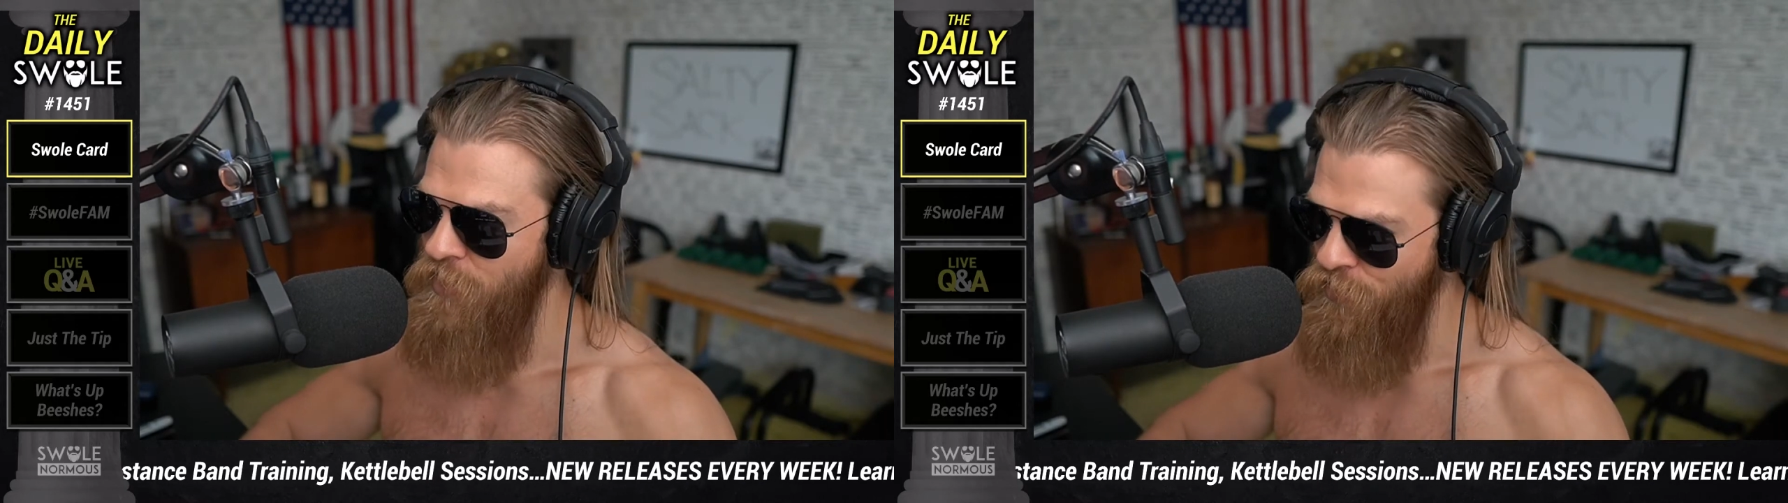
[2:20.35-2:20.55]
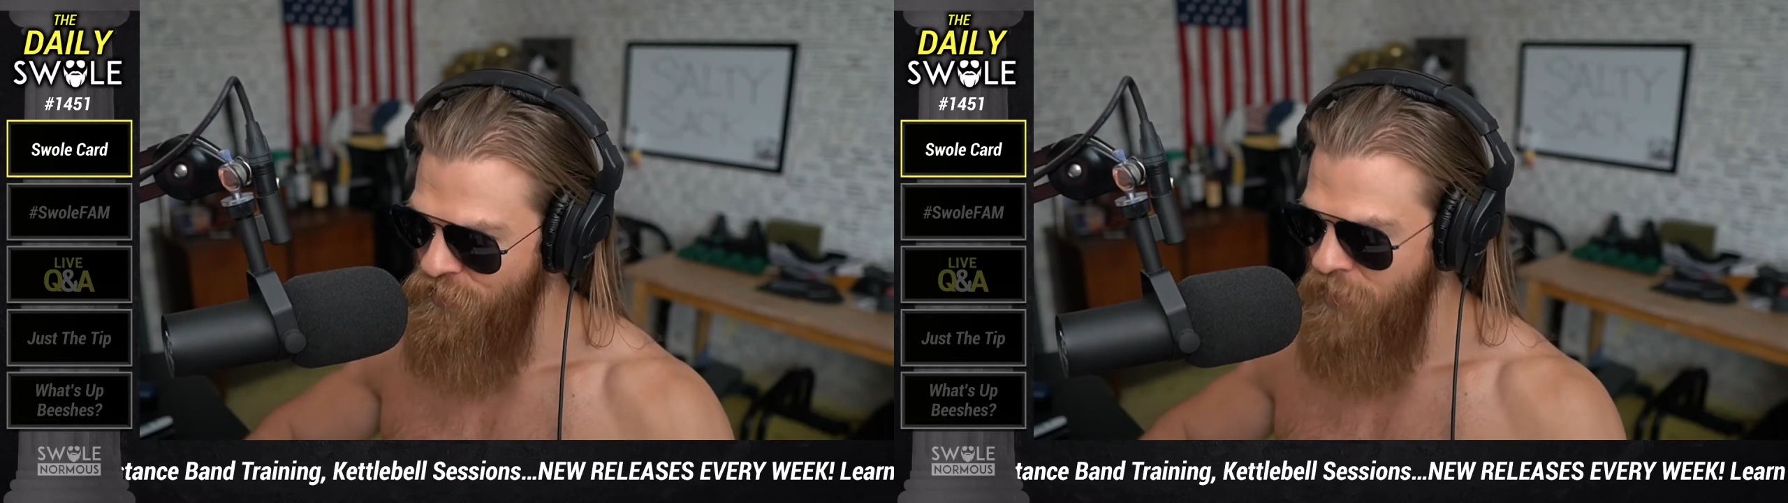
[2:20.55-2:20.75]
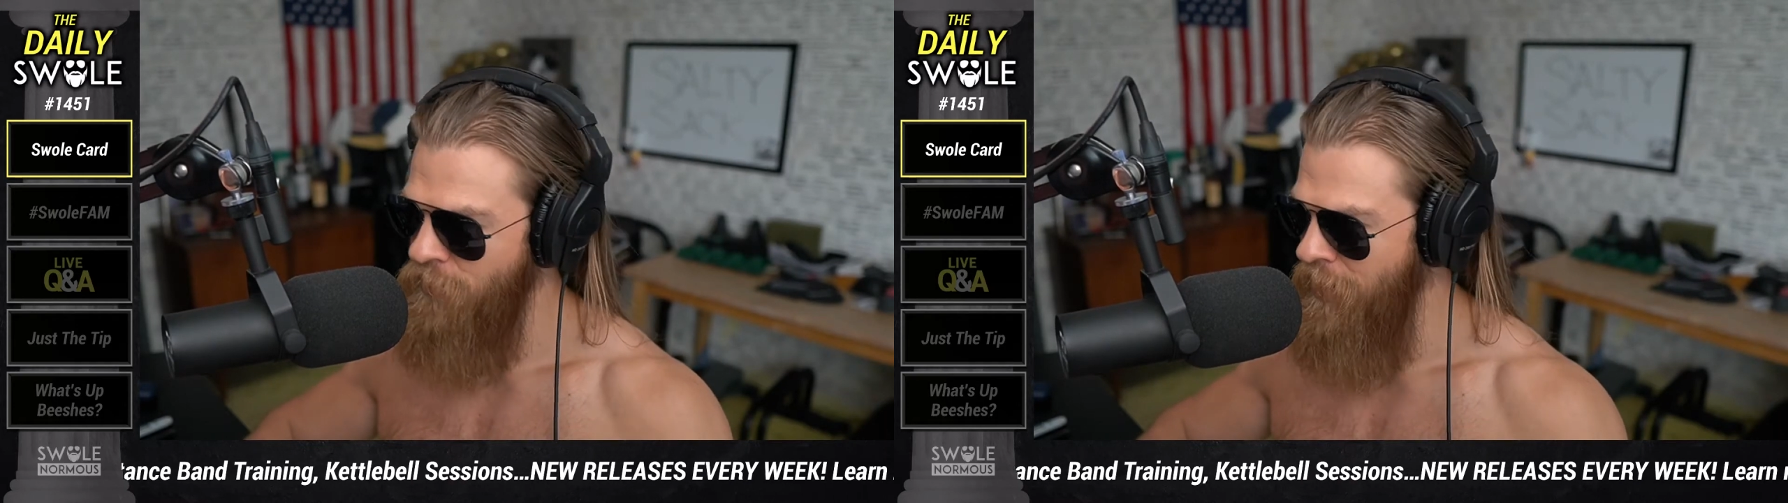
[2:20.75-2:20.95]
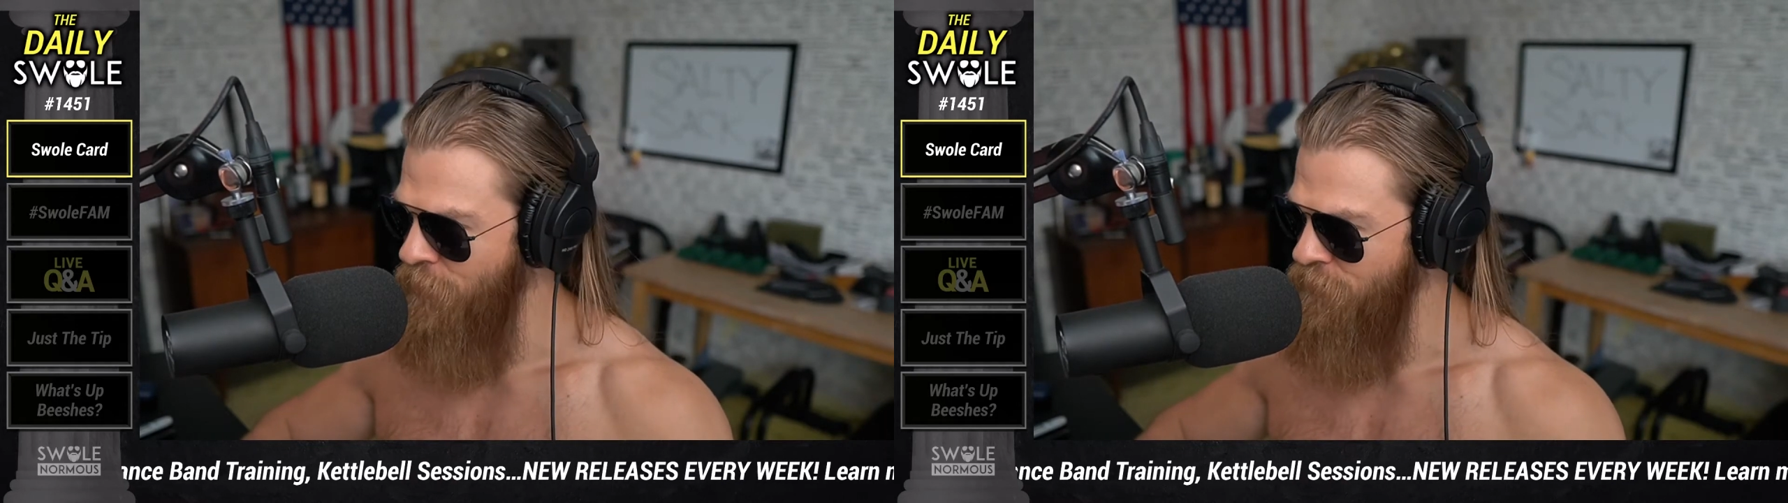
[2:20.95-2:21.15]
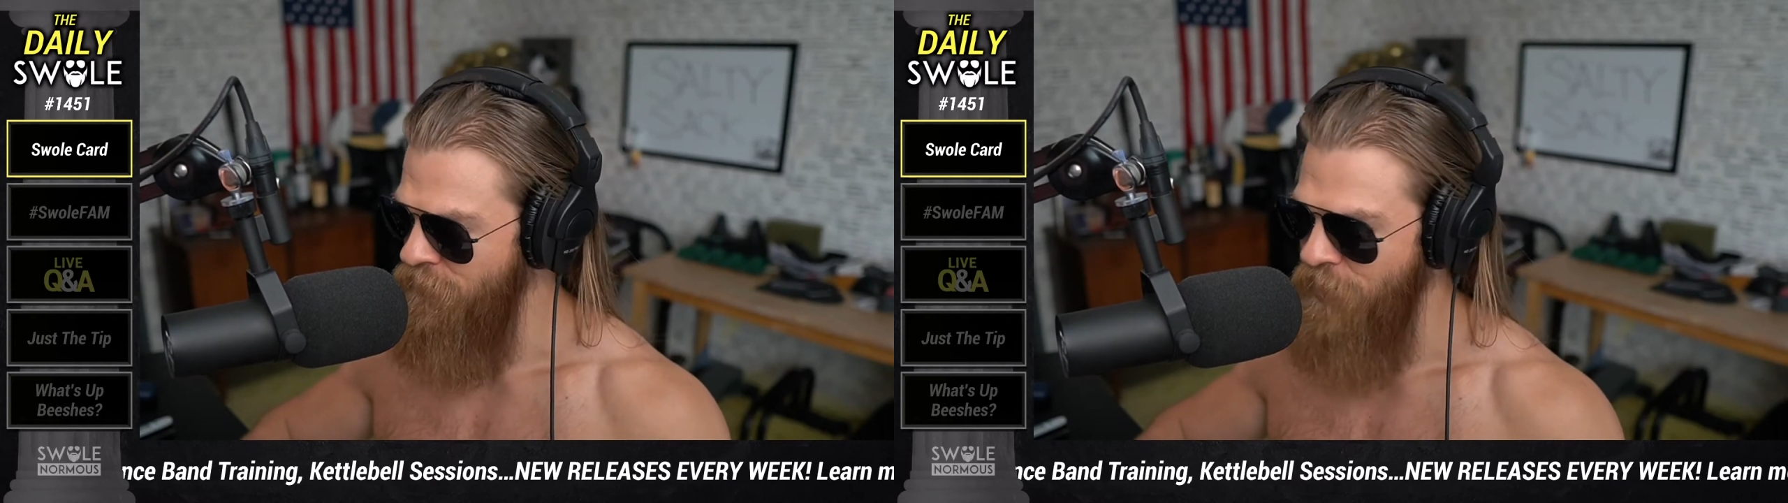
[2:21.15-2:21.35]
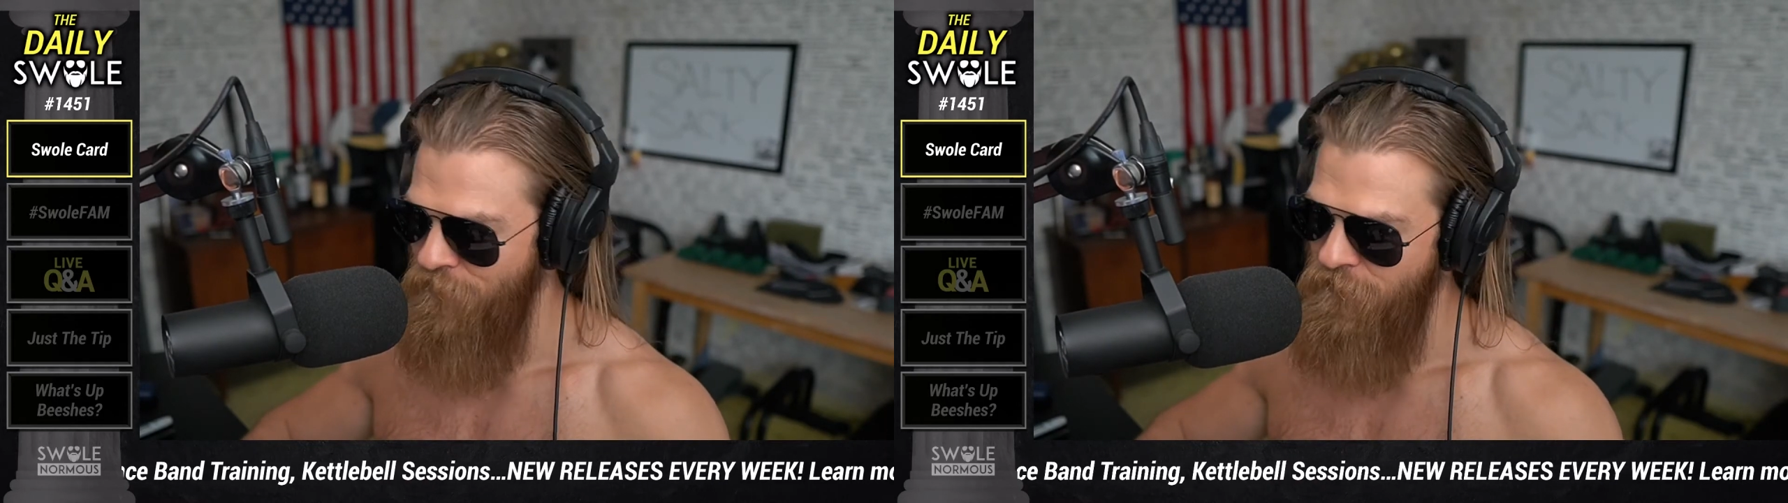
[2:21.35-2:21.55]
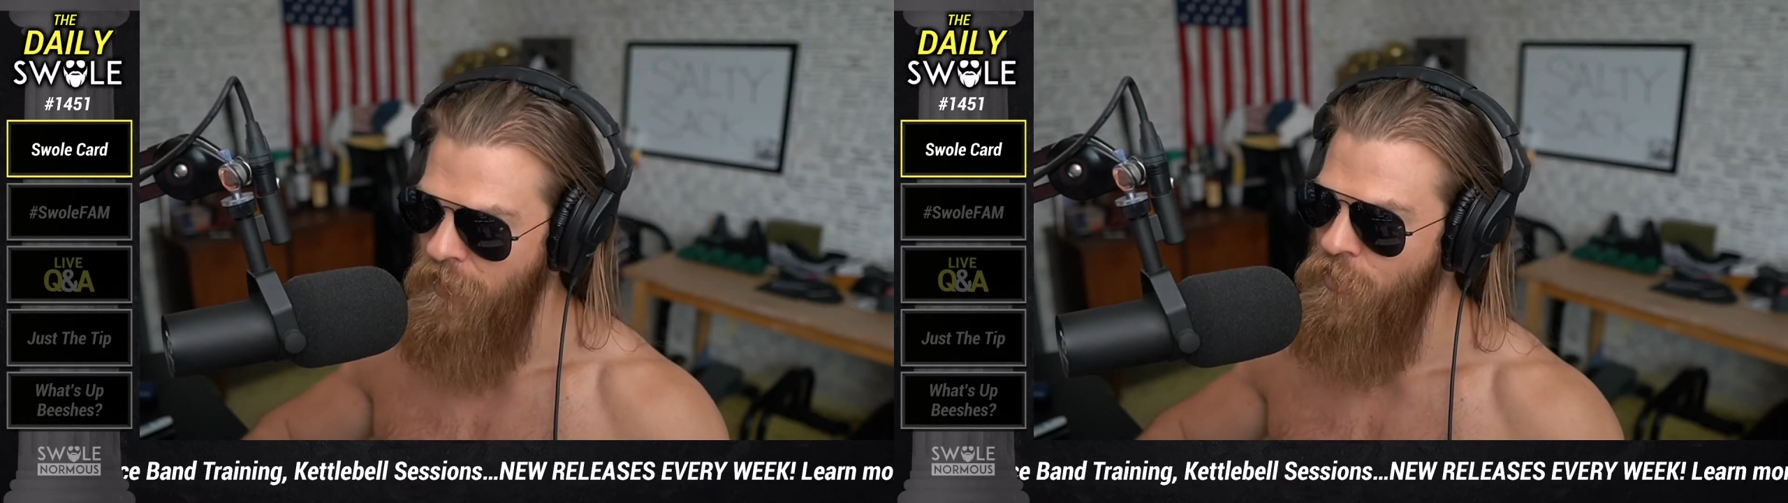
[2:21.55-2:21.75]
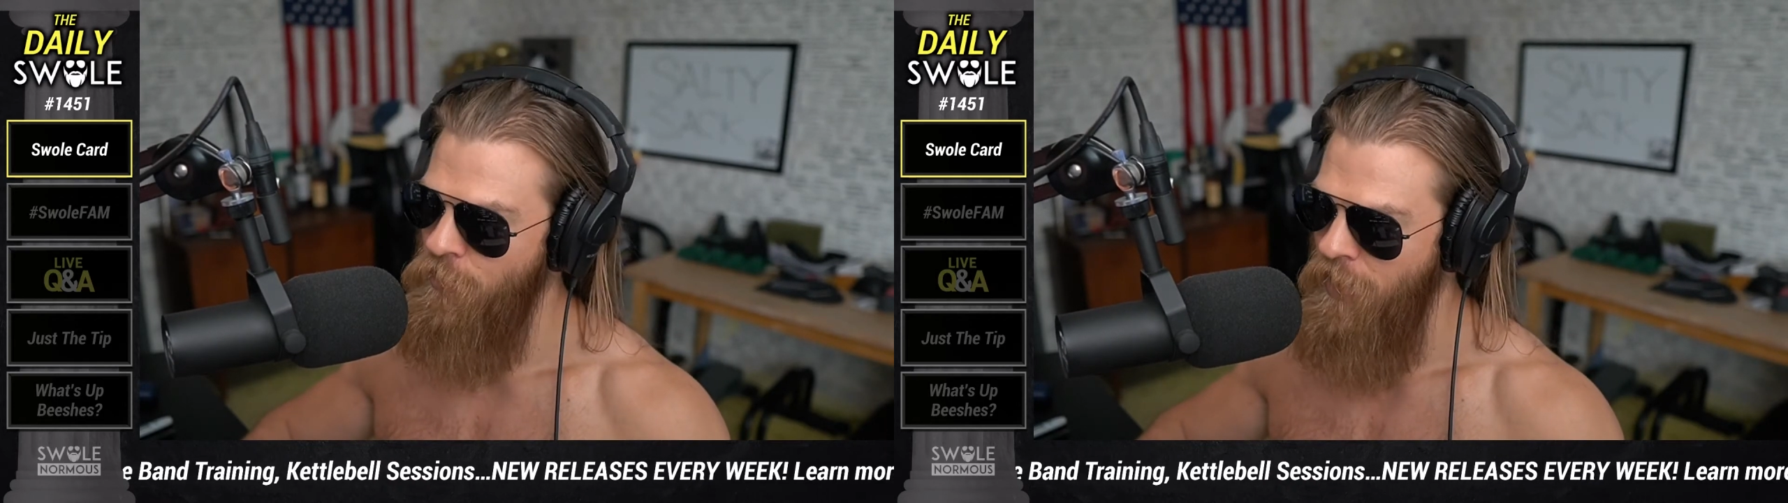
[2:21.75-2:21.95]
you think are healthy that are
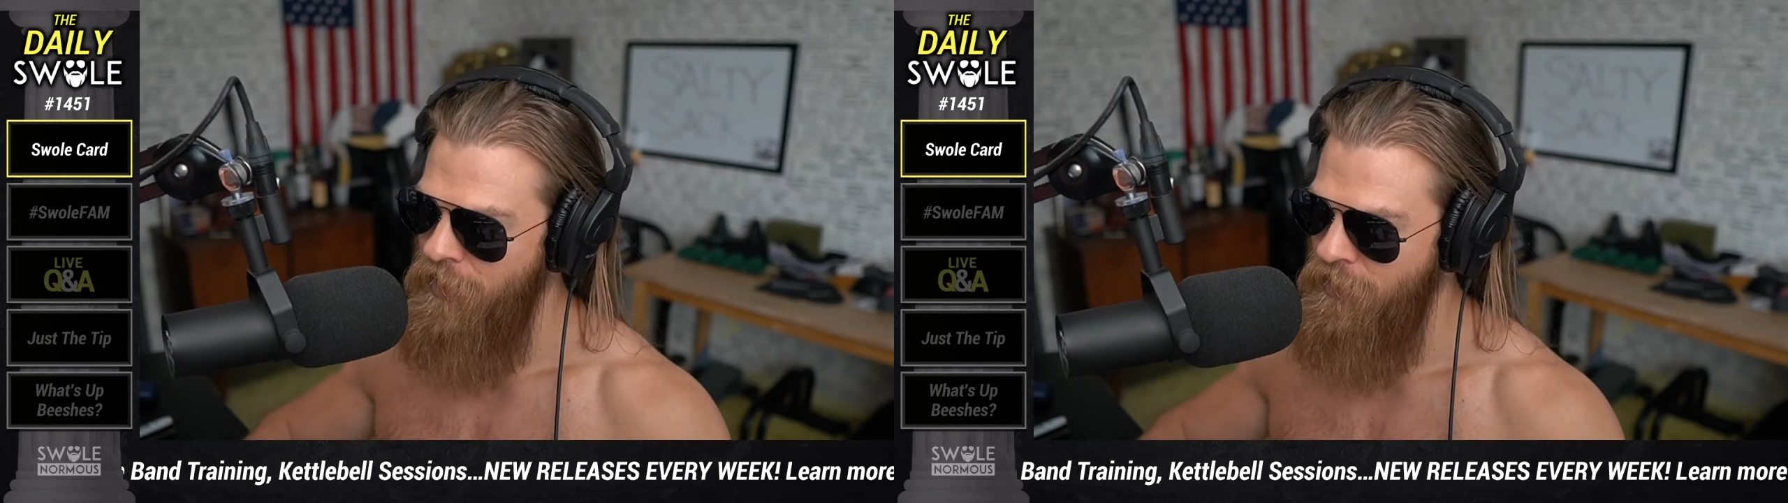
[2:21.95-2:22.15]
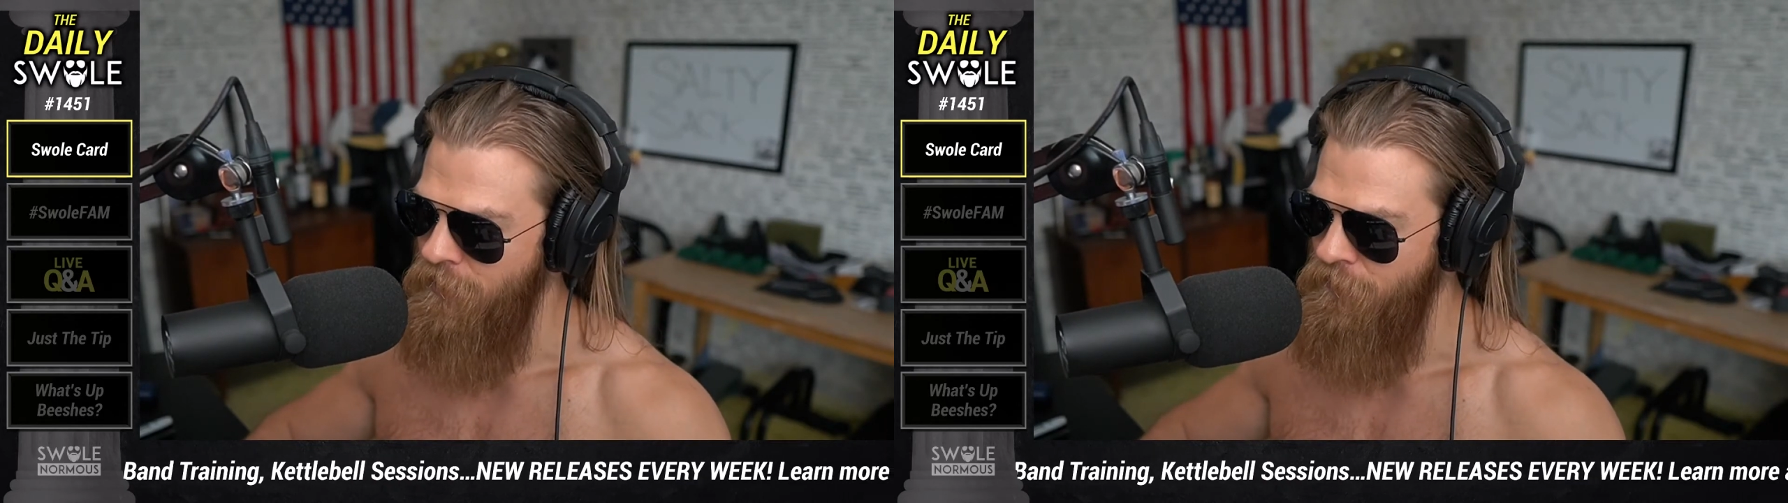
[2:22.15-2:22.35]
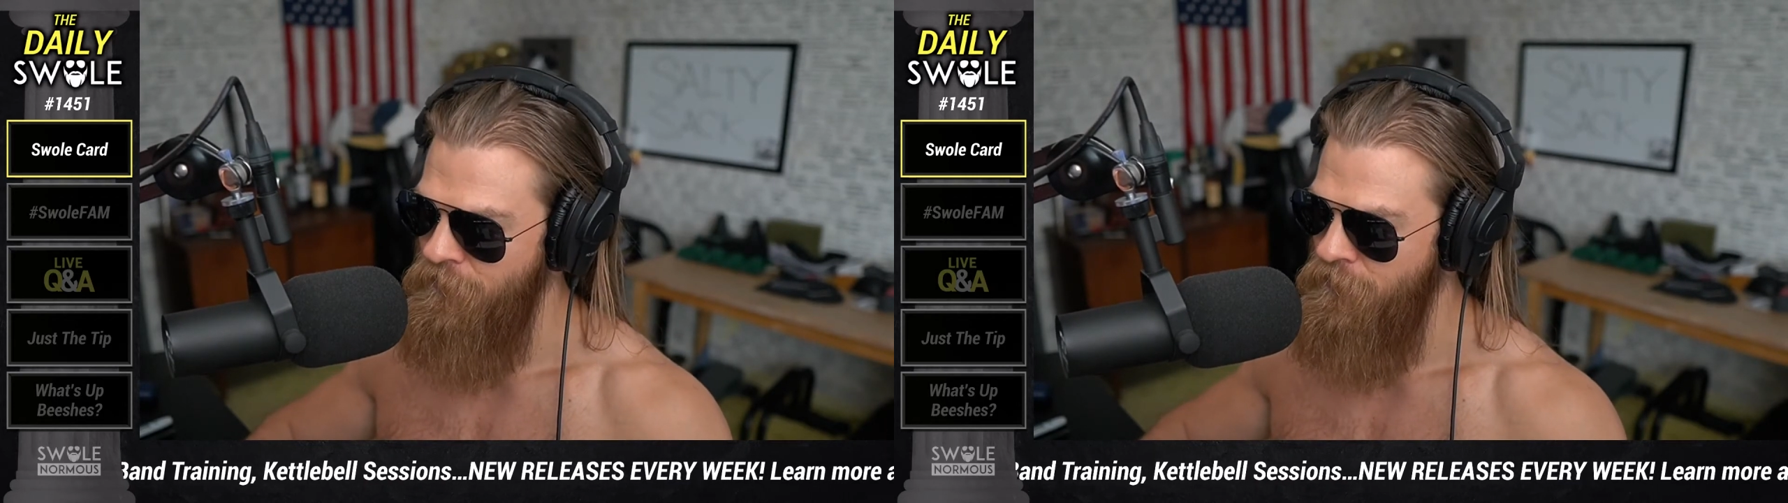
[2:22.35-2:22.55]
fucking your body up?